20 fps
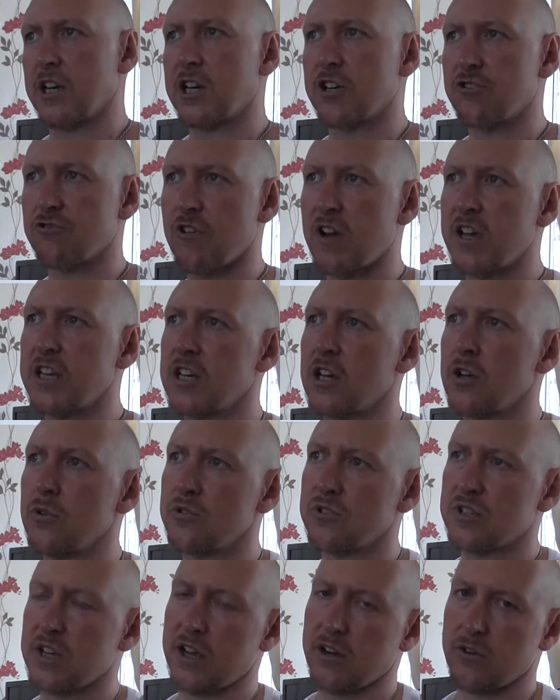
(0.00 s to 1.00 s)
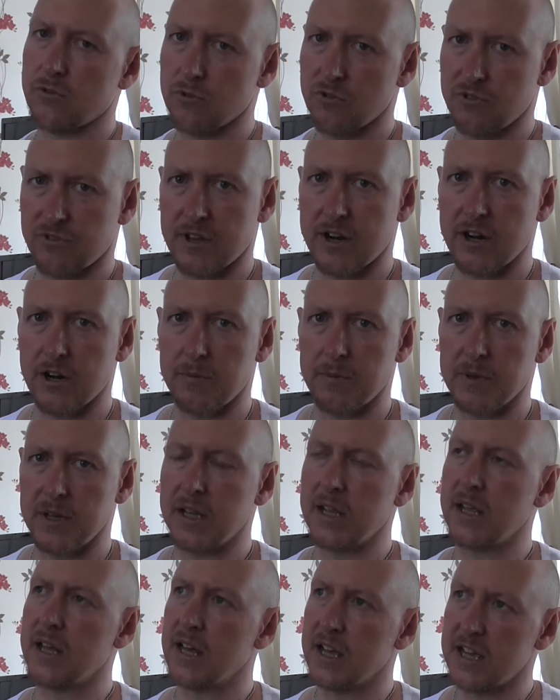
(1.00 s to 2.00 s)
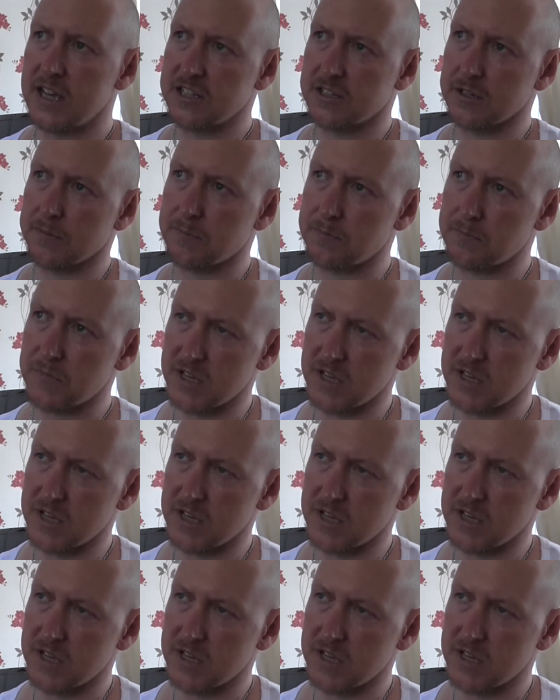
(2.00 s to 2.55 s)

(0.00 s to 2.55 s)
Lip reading: craniosacral therapy is a